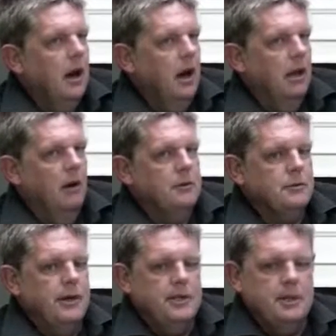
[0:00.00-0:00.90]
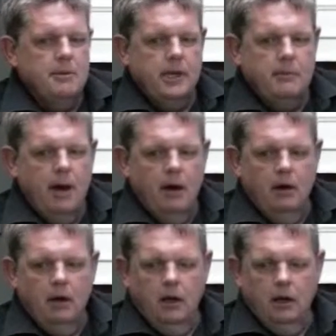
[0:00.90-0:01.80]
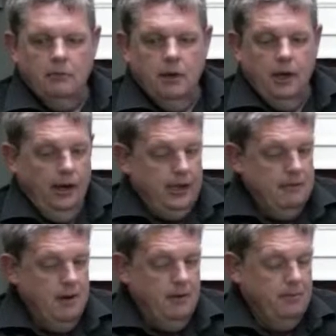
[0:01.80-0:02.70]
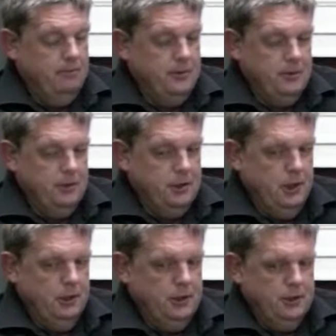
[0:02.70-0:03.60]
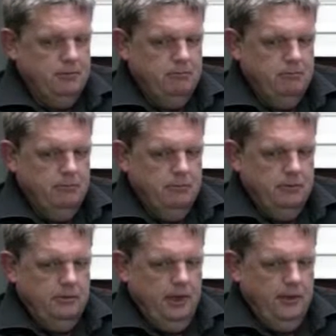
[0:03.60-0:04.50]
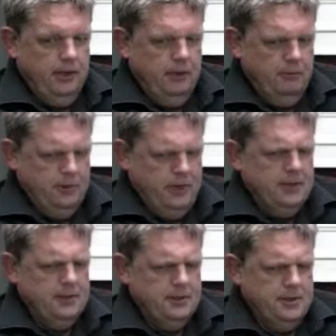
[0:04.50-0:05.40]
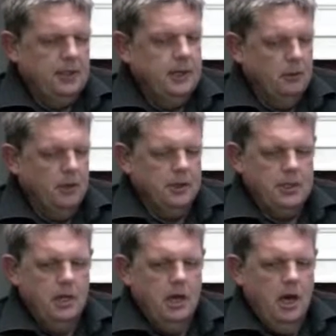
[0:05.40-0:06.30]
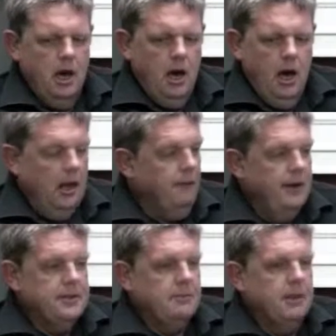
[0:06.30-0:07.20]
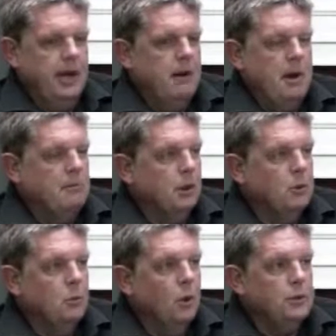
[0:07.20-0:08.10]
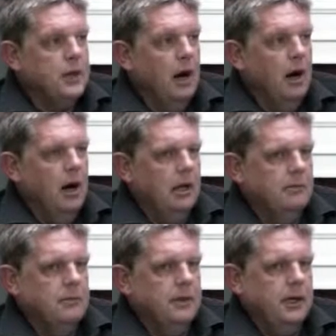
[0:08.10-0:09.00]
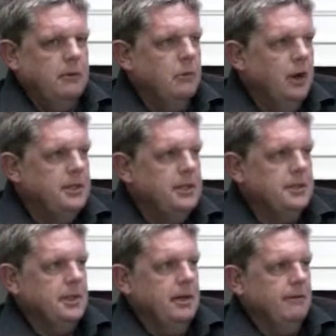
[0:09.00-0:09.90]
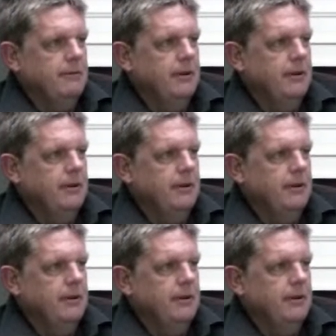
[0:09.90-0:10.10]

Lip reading: And I was reading something about, and I come over to a church, I think it was Sunday I worked, and I found something out about blue water, and I'm thinking, what is this stuff?